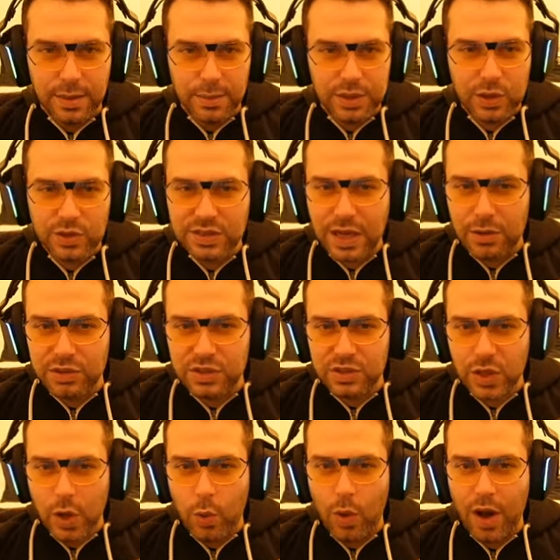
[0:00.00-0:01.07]
Because there is
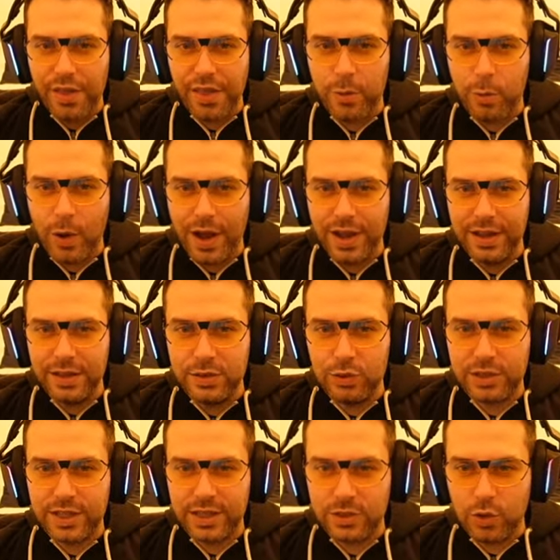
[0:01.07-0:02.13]
no other way you
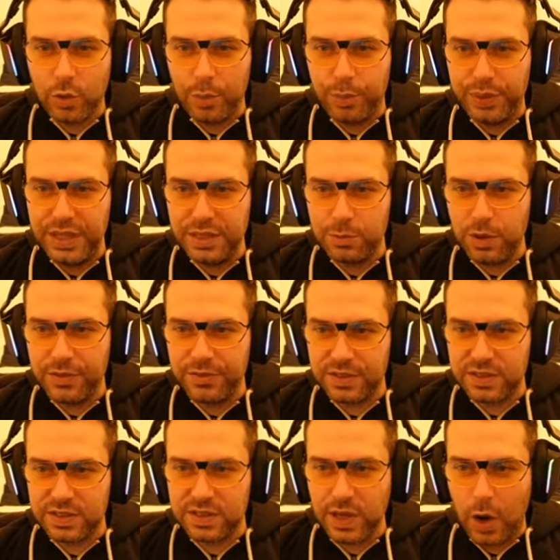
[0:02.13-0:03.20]
can compete with a
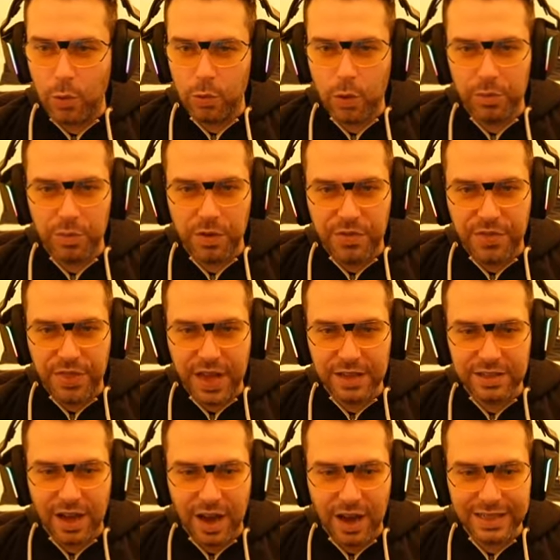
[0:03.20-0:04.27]
Sauron with that
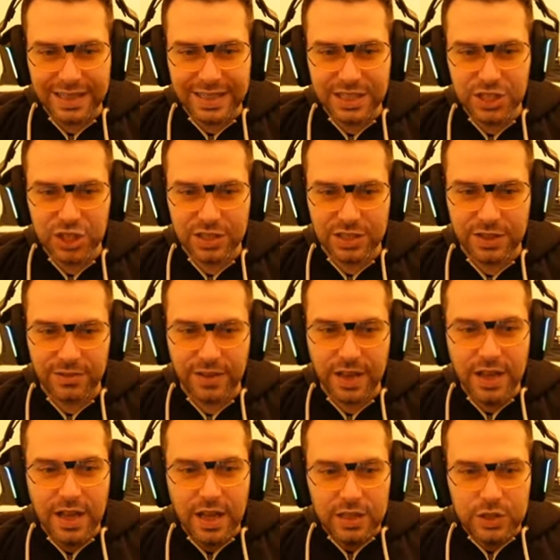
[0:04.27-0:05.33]
high initiative.
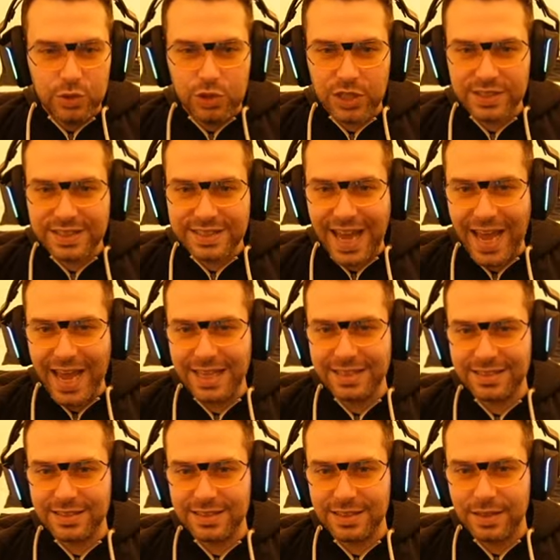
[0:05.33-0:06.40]
You just
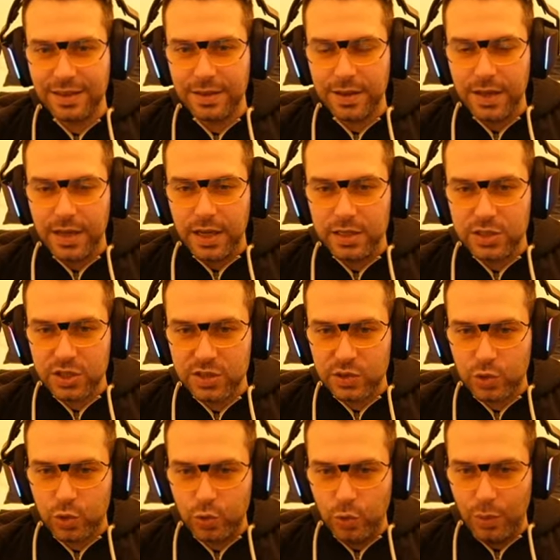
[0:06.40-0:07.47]
can't. It's just
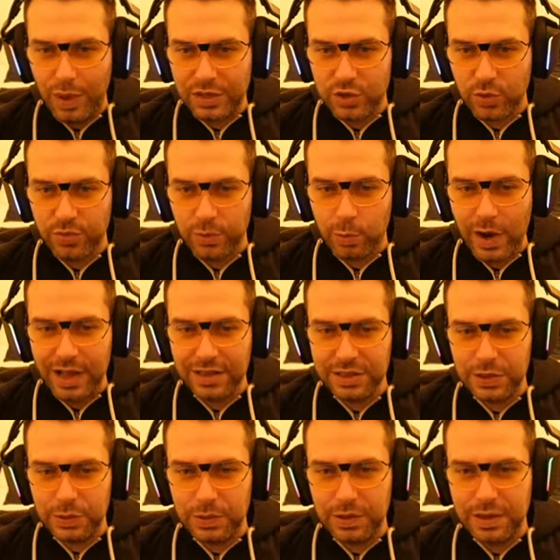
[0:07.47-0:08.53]
too much of a
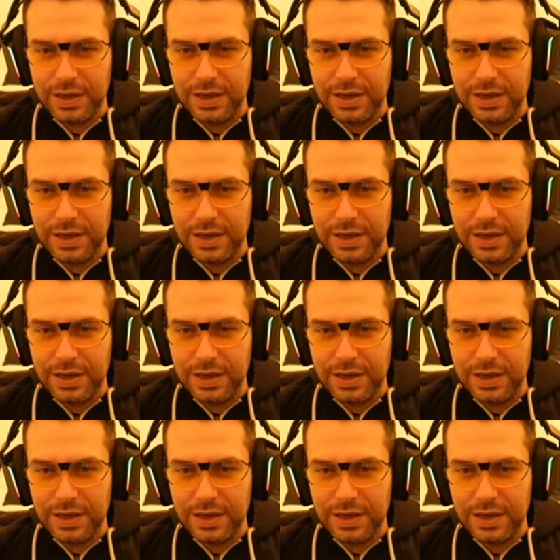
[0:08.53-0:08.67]
value.